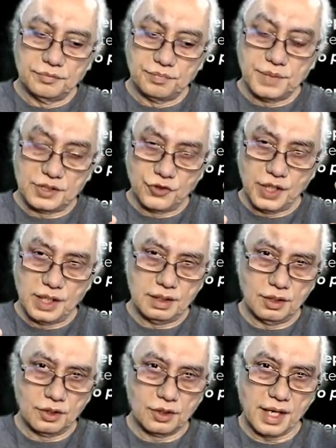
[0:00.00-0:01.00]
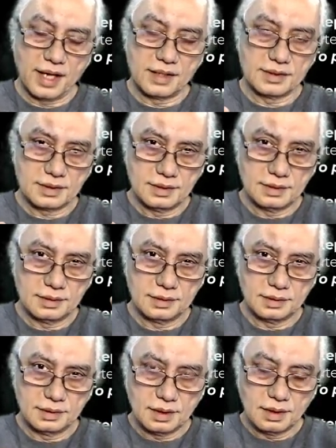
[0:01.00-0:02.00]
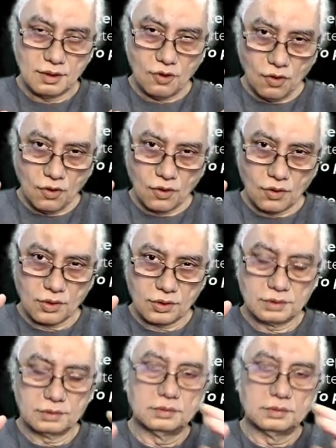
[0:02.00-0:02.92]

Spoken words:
between your hands or